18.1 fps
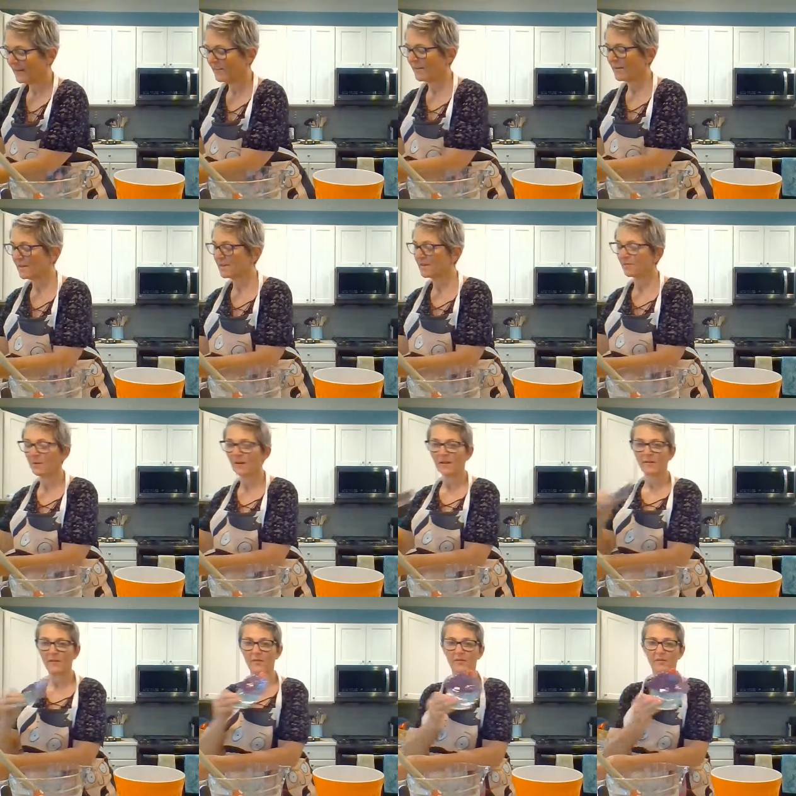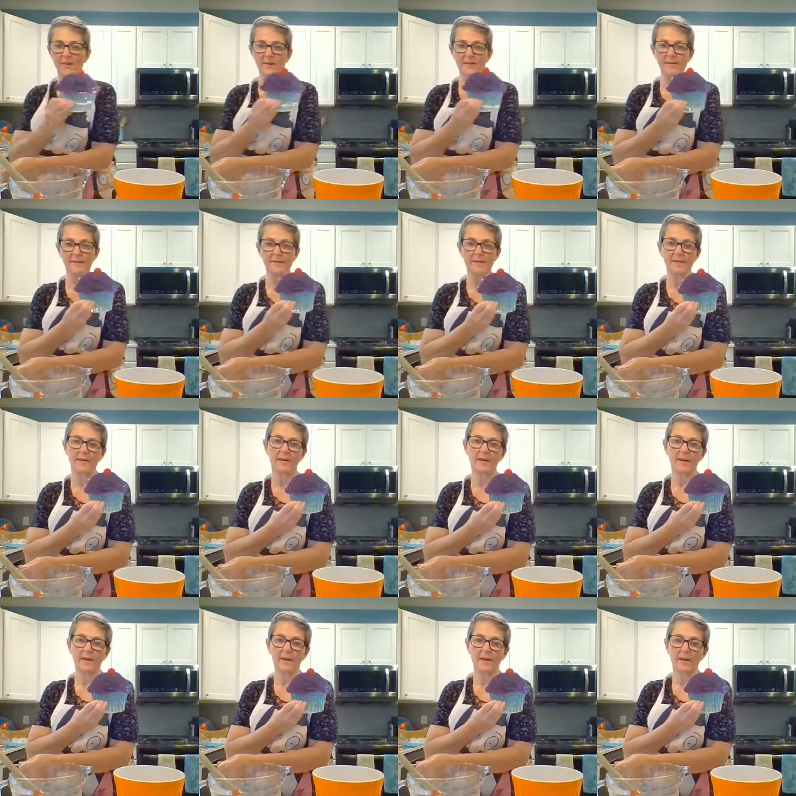my sweet little niece
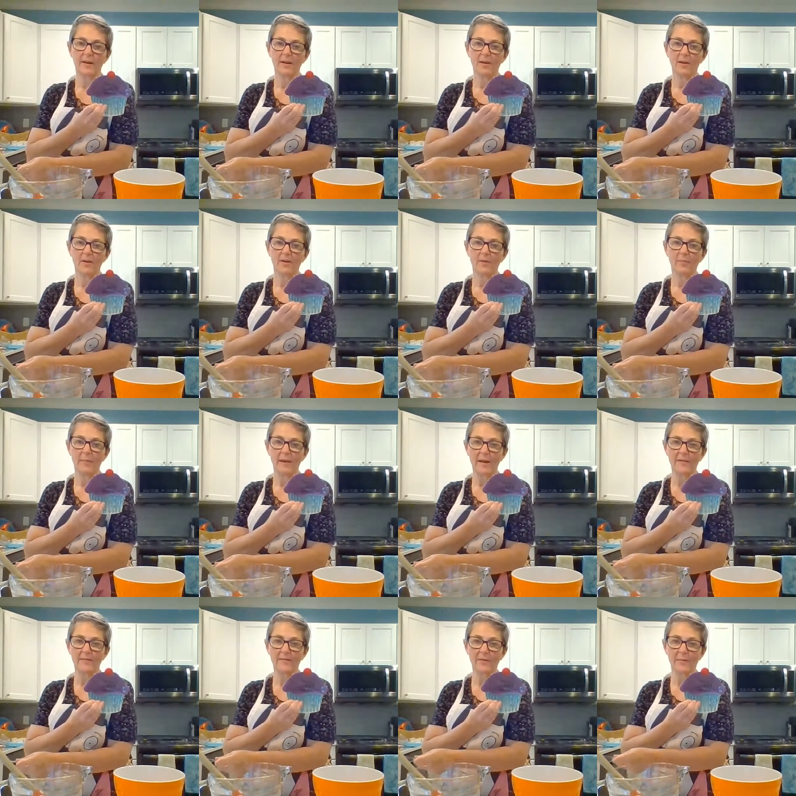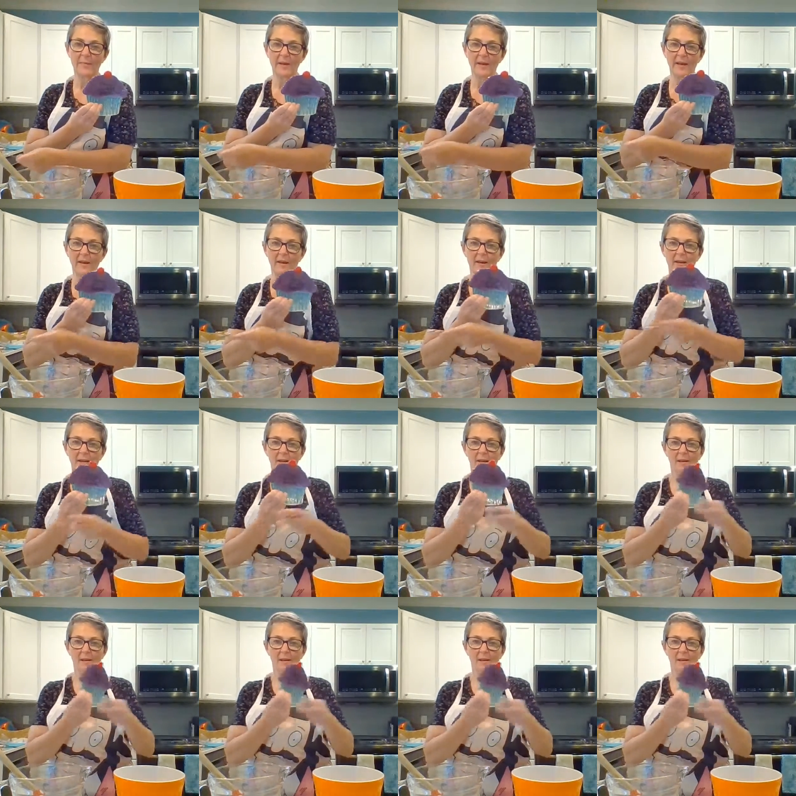made for me